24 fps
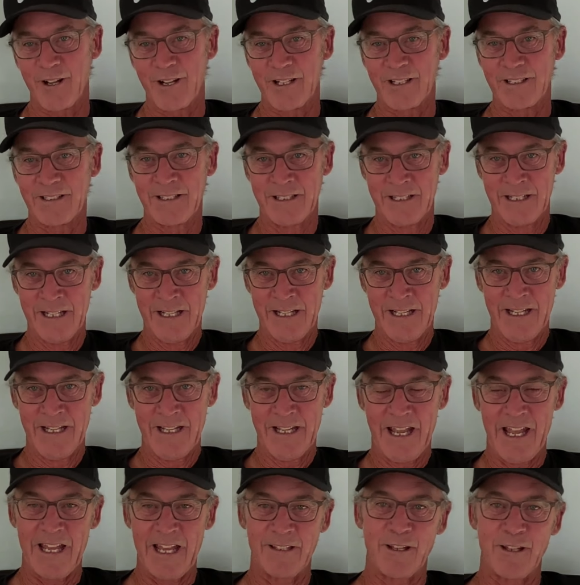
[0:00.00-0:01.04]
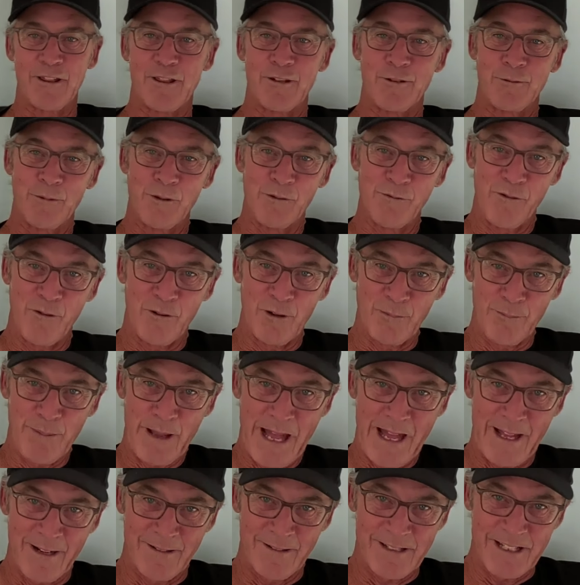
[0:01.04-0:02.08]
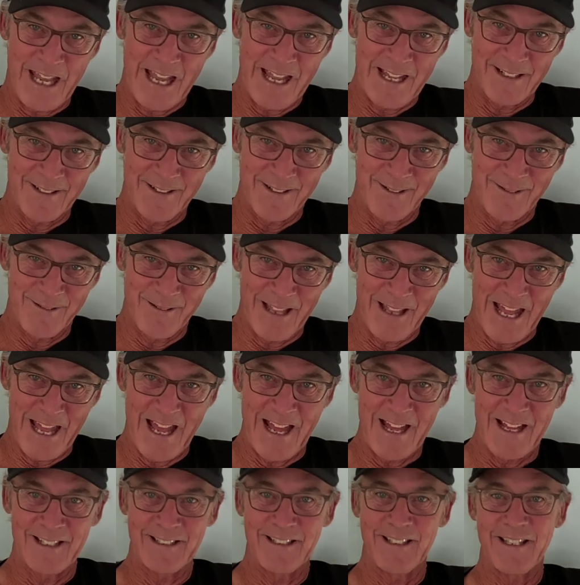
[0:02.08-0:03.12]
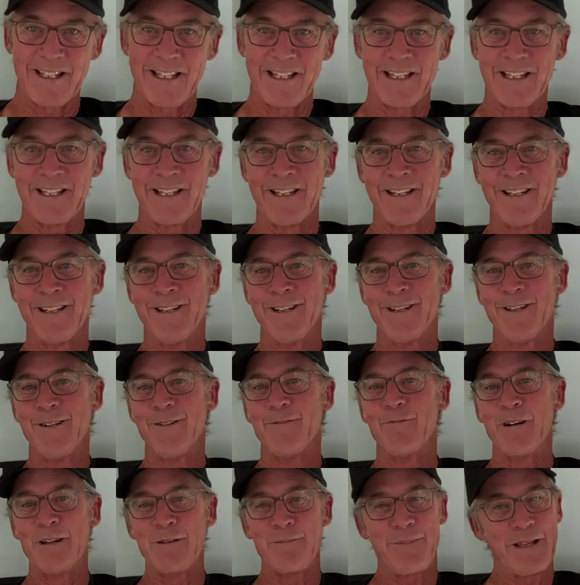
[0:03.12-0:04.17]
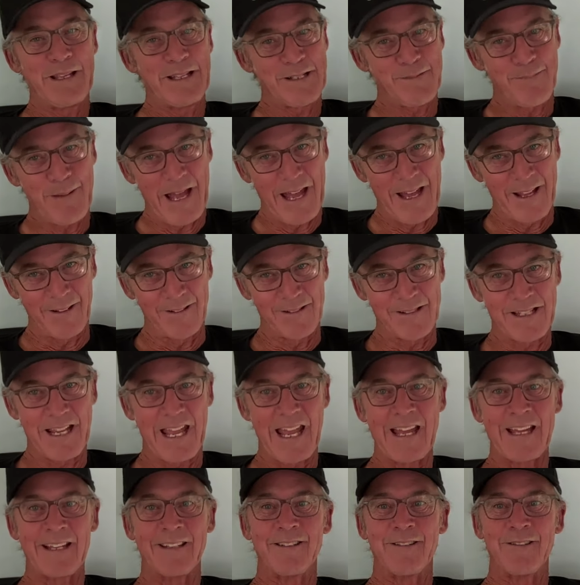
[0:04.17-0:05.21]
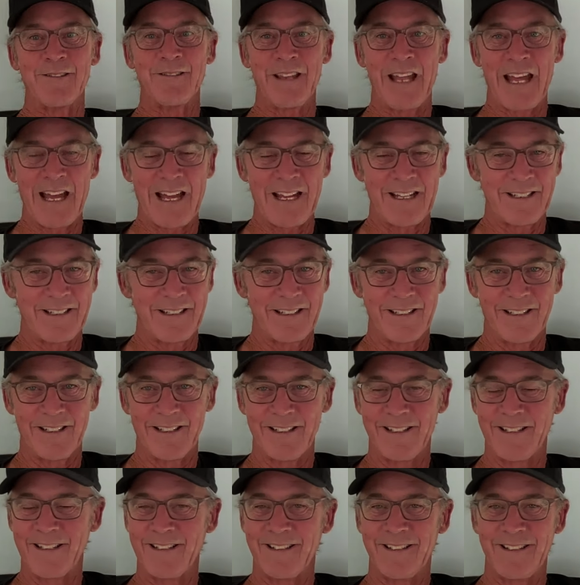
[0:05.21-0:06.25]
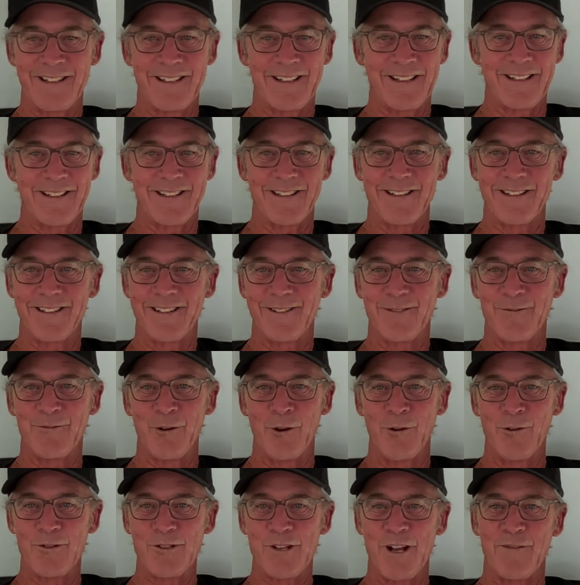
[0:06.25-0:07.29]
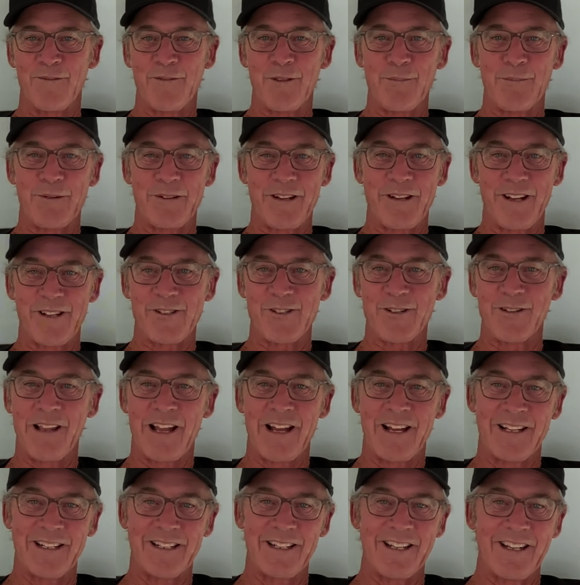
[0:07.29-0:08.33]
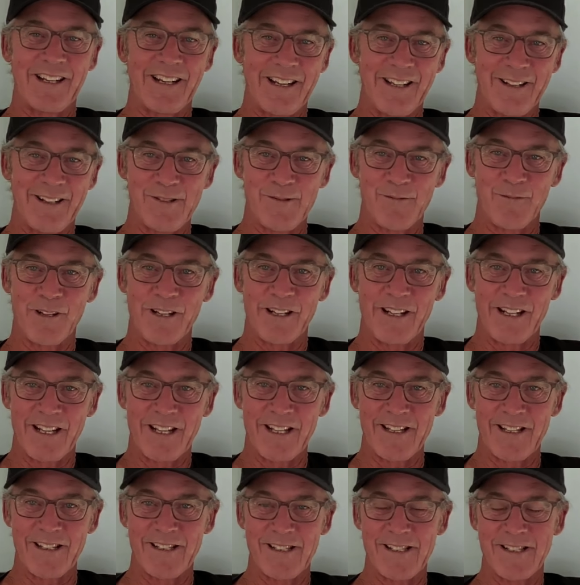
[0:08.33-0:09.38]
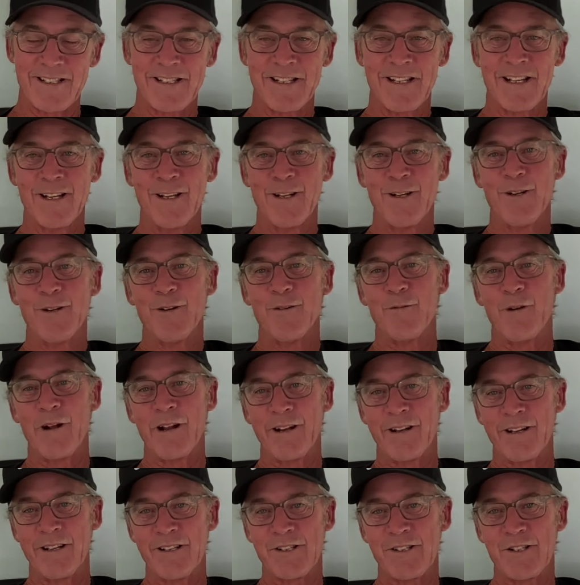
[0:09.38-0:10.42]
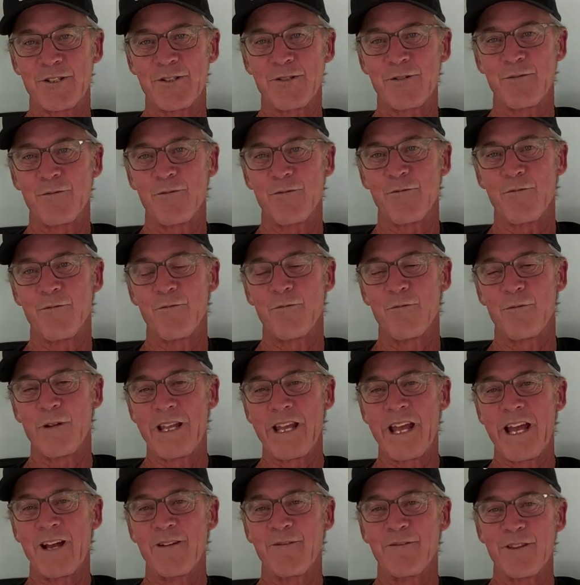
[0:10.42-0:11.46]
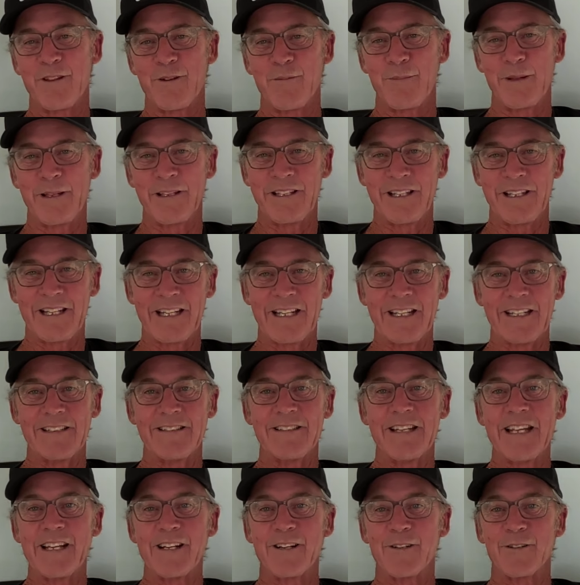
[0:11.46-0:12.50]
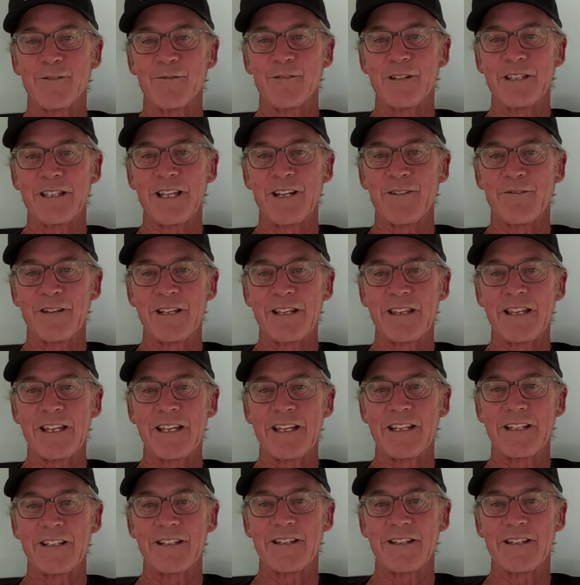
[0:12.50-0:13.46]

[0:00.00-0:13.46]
on. And the thermoform paddles can't do that. The one-piece paddles can't do that. It rolls off the production line, and it is what it is. Whereas we have the ability to tinker with everything and